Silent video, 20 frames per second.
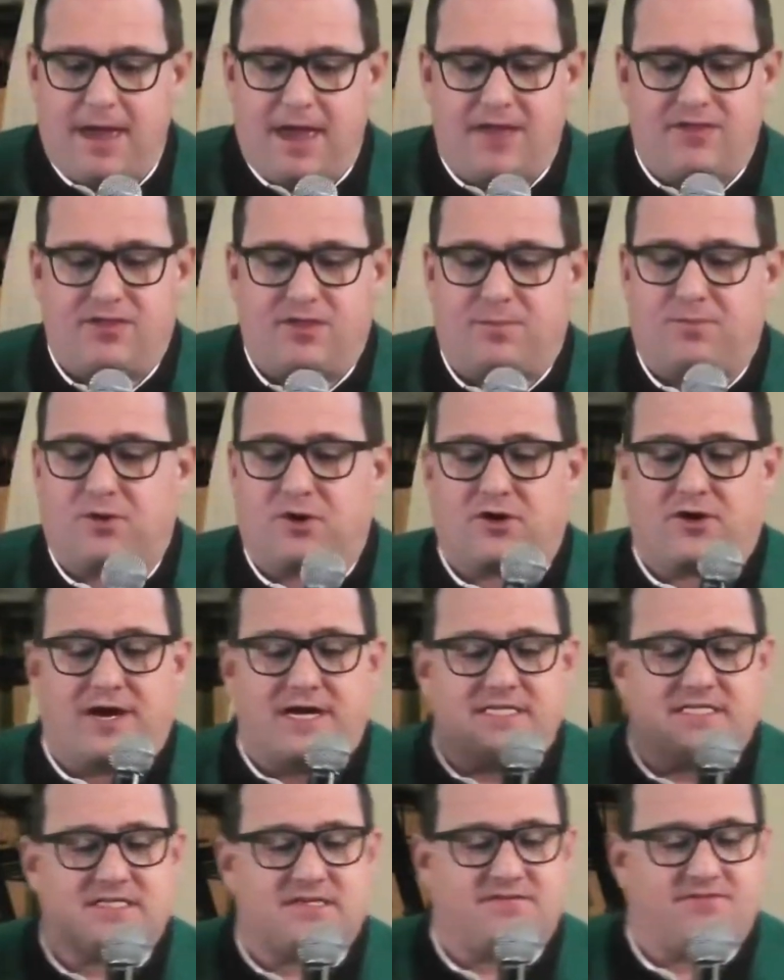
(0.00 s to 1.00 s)
and the
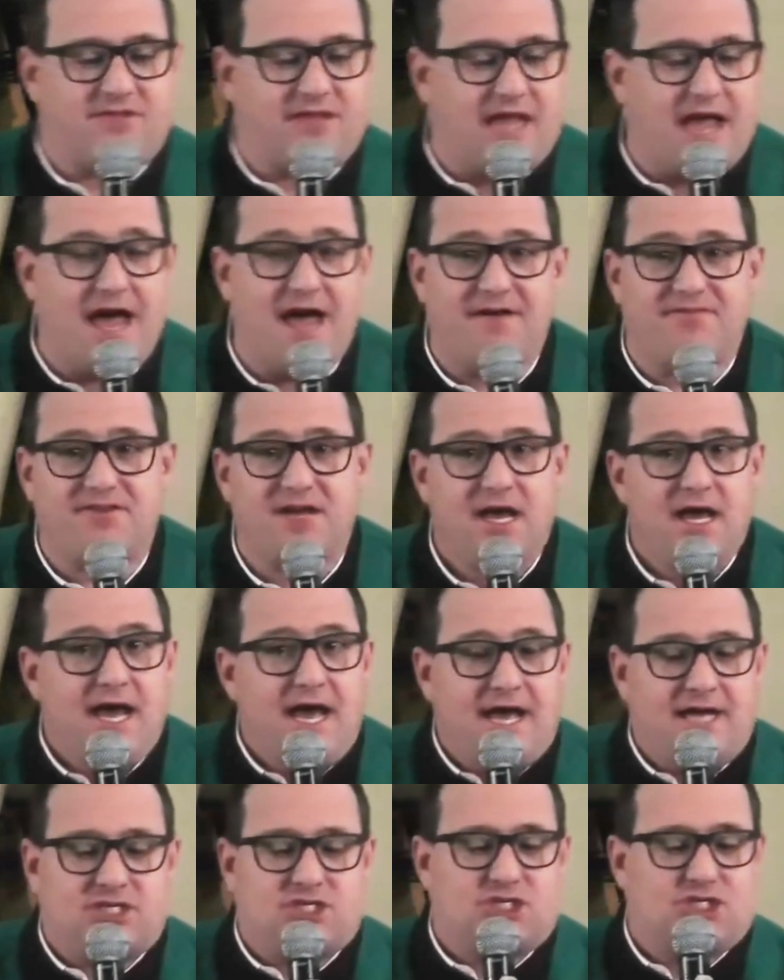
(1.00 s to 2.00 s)
progressive left
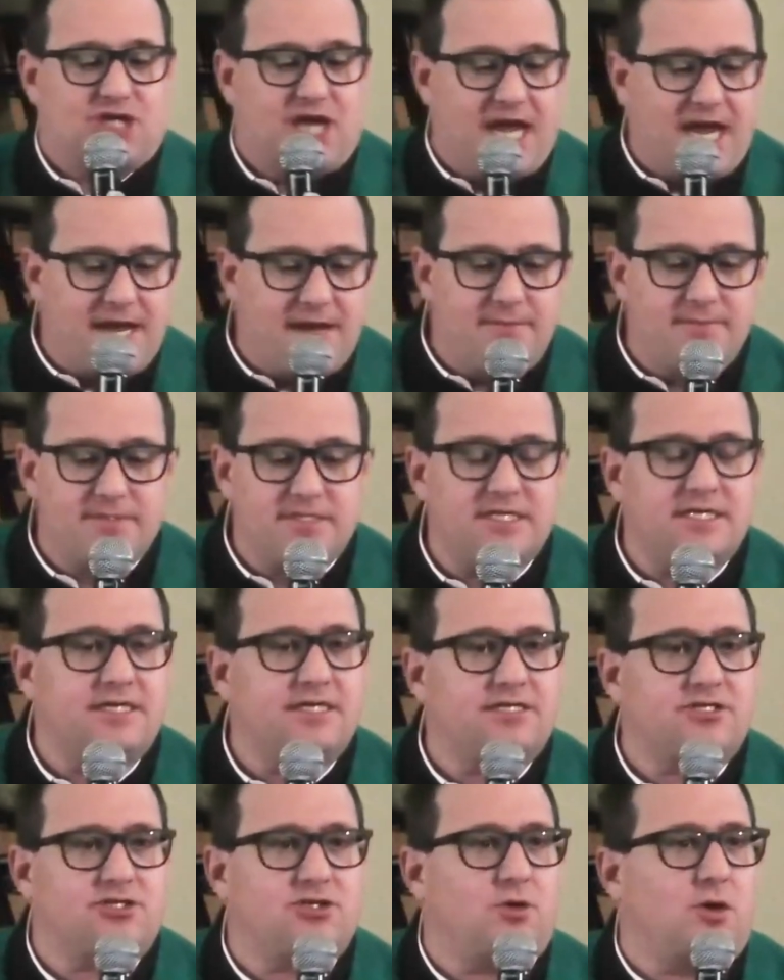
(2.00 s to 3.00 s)
has shamed
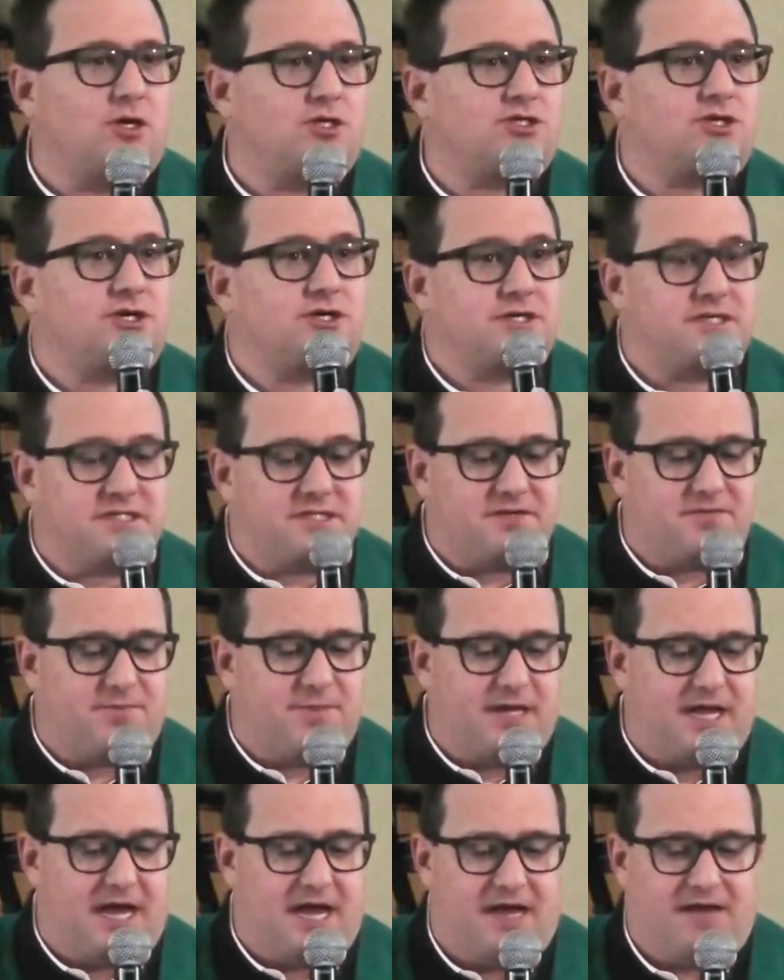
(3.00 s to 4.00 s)
into alternative
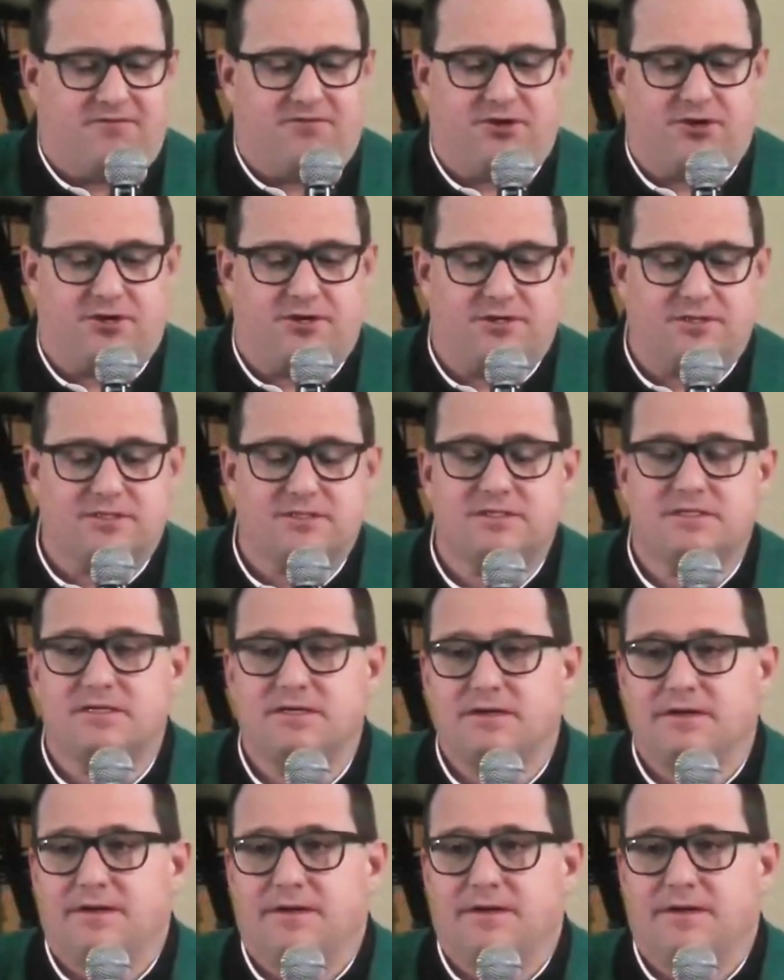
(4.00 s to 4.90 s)
behaviors.